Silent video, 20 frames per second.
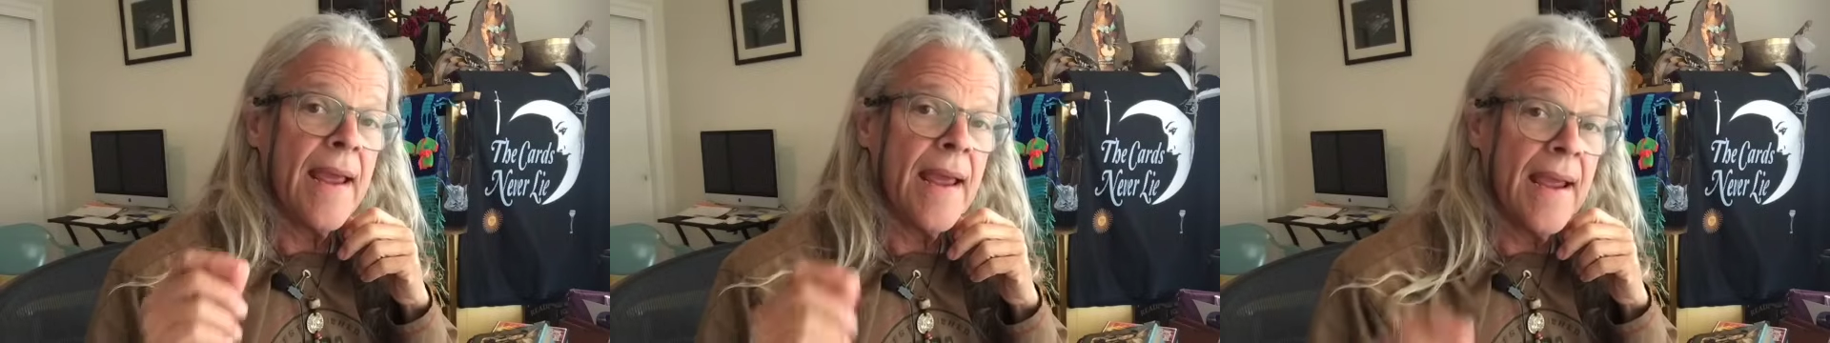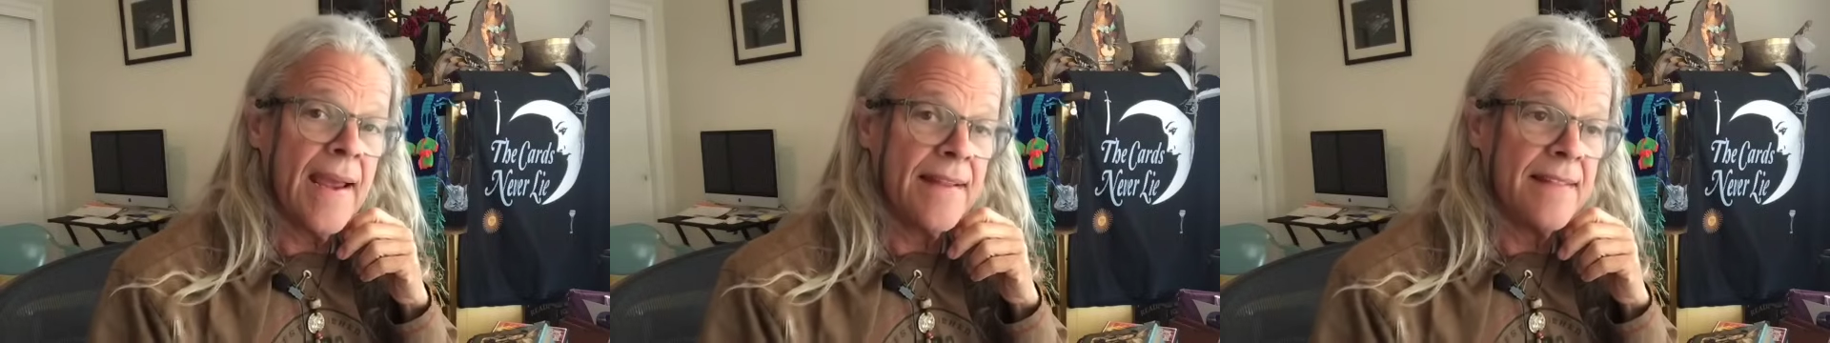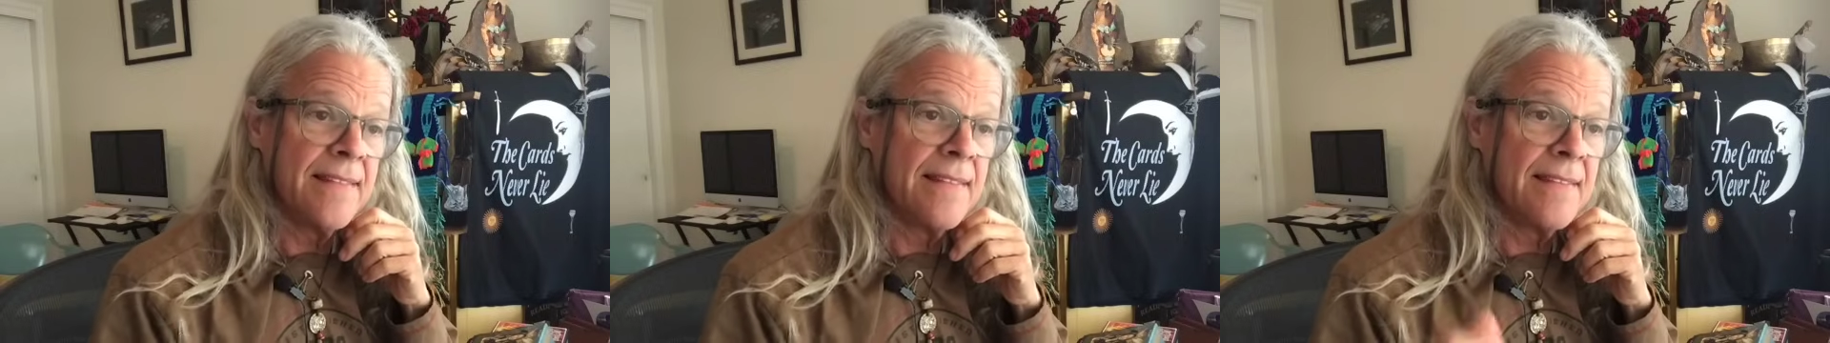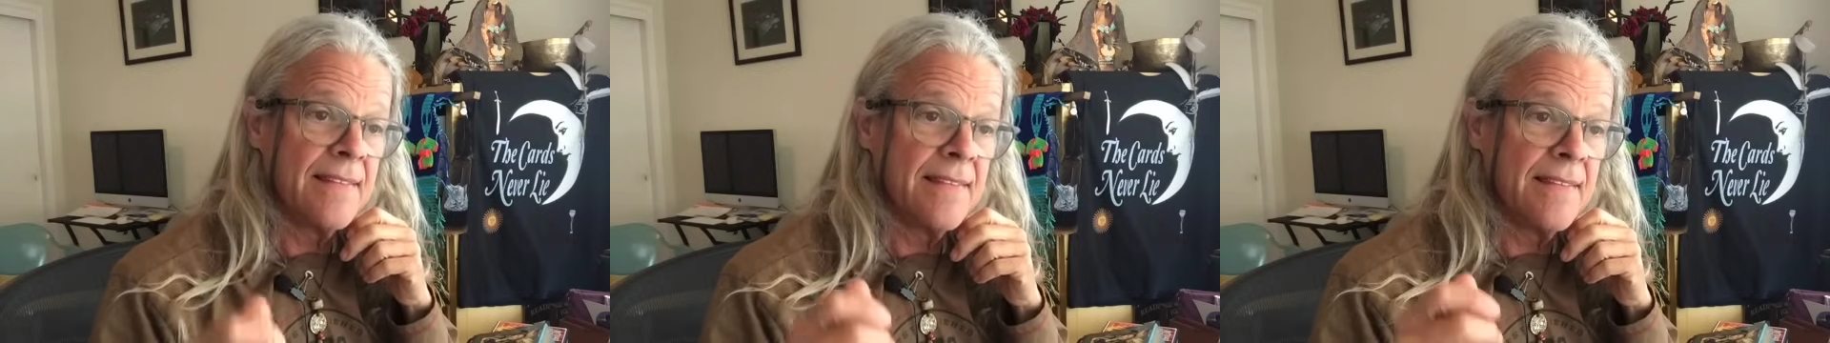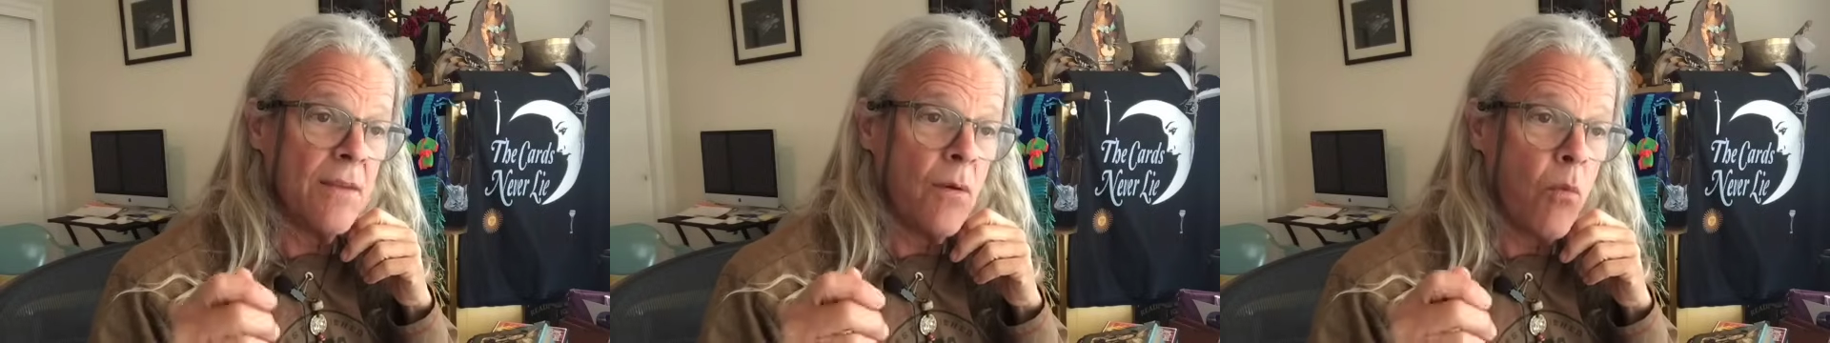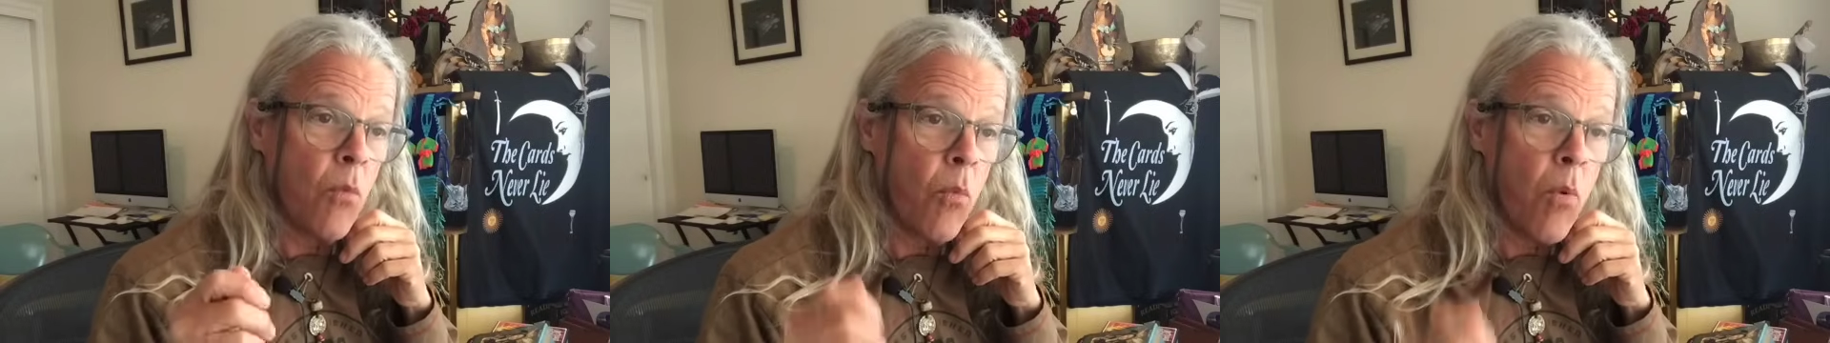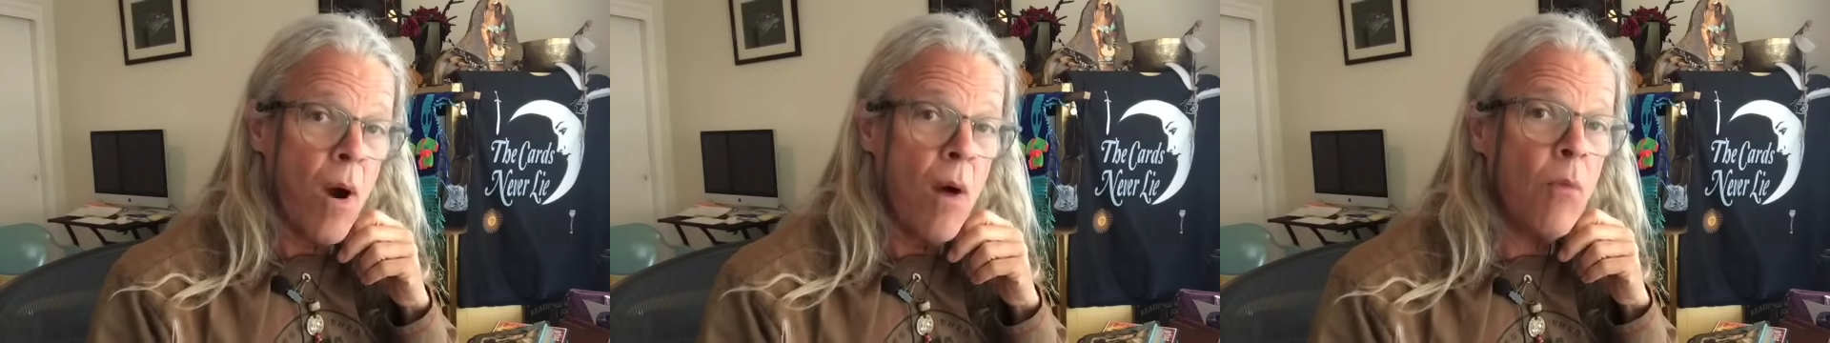And
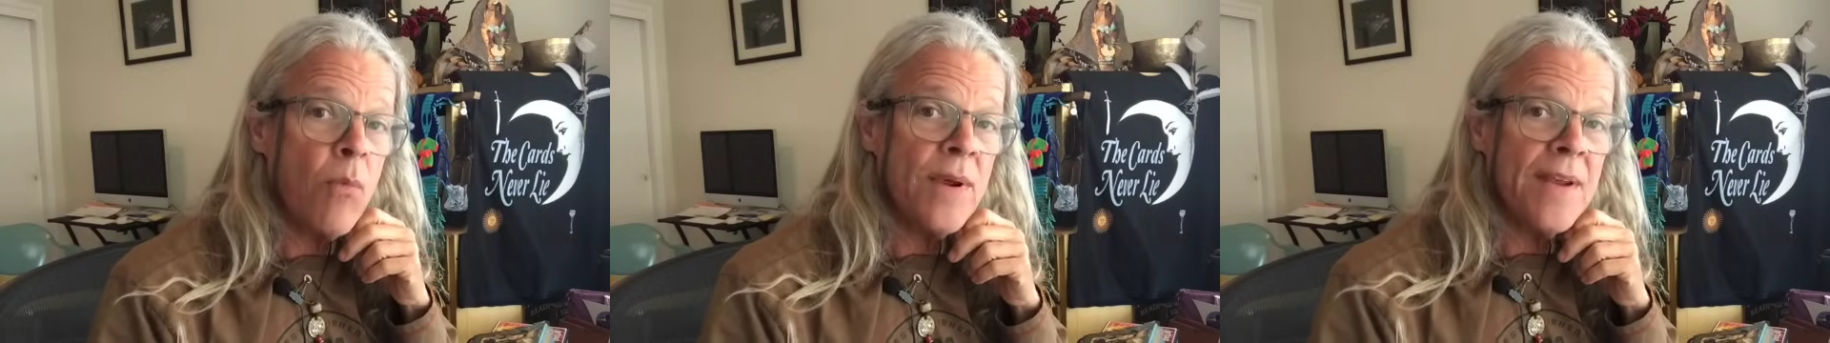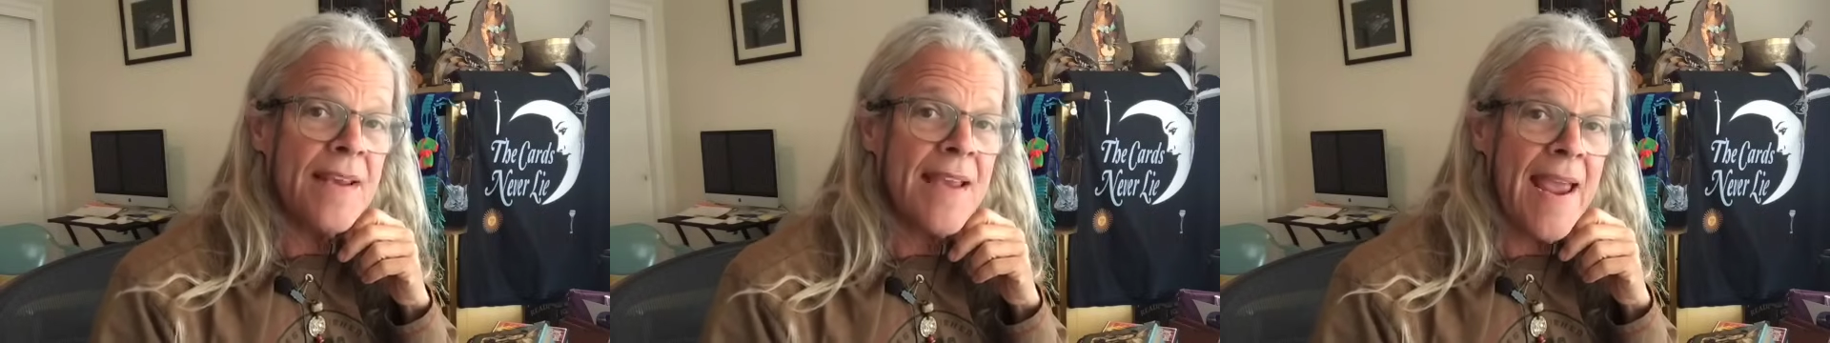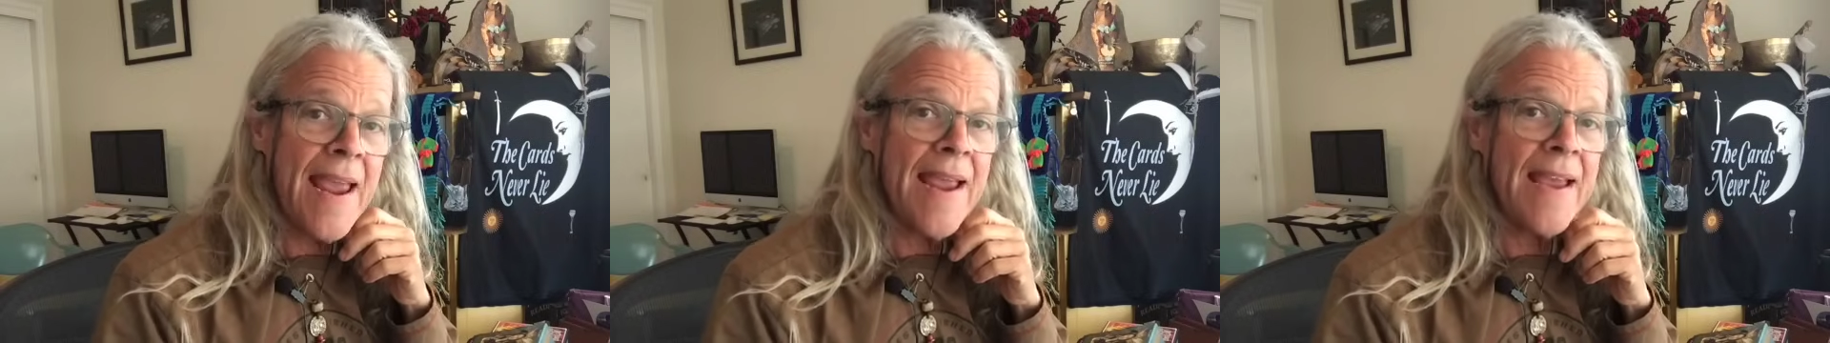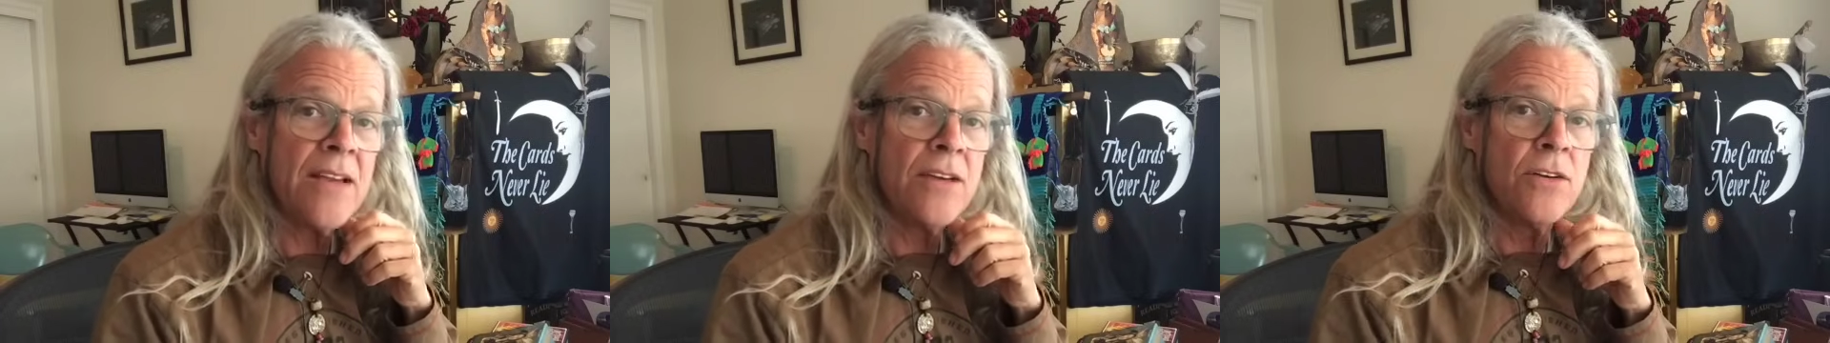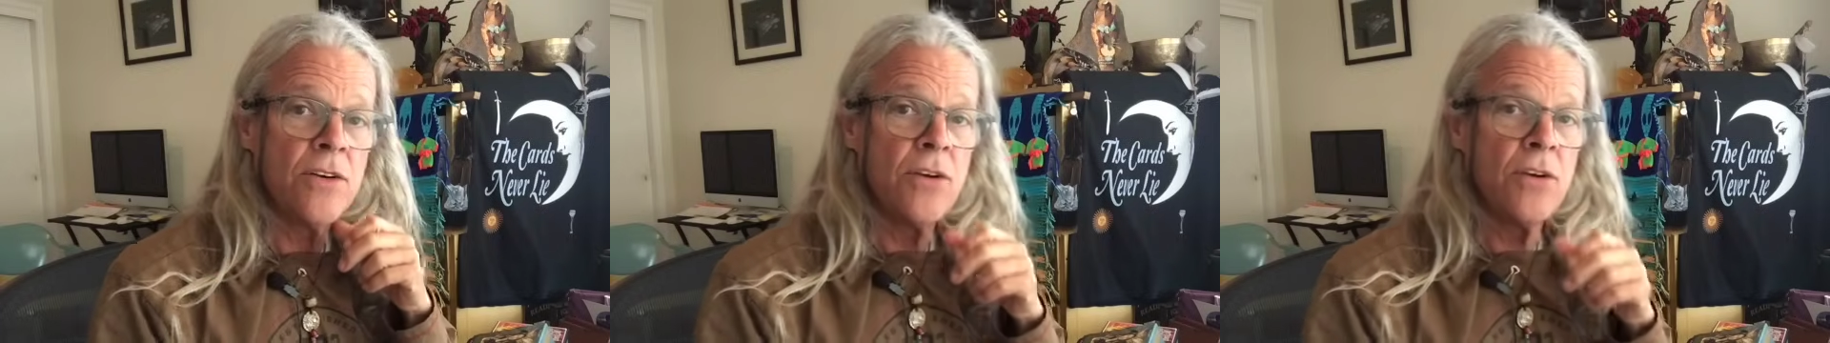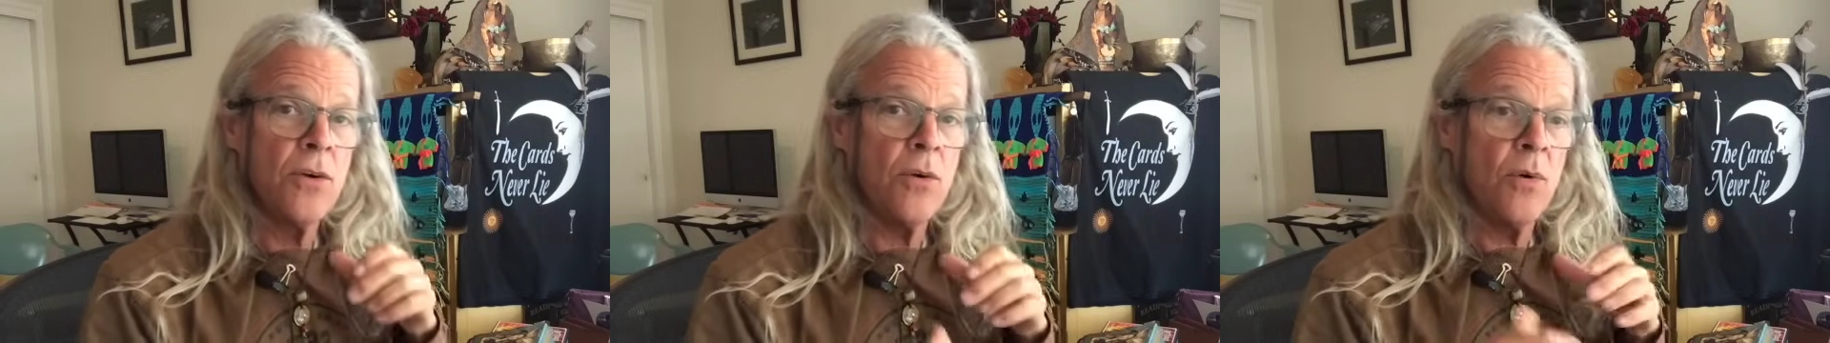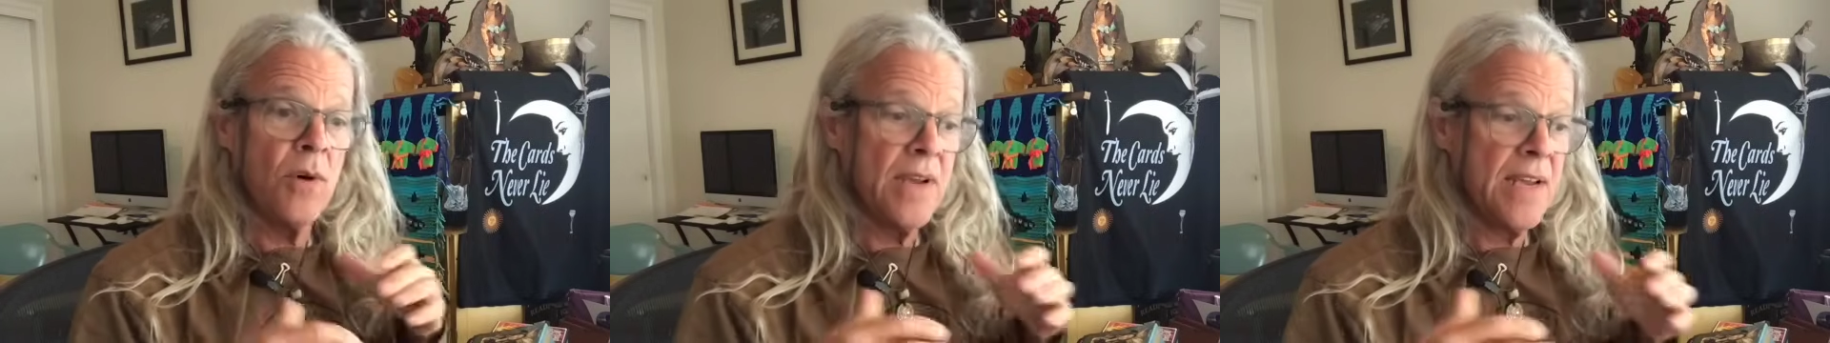what we can
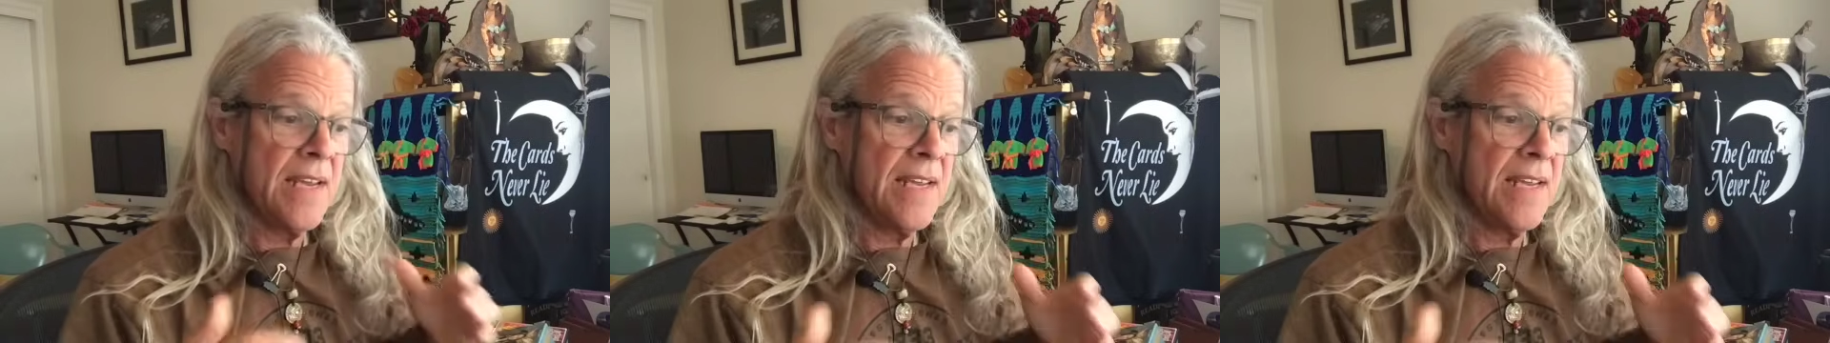do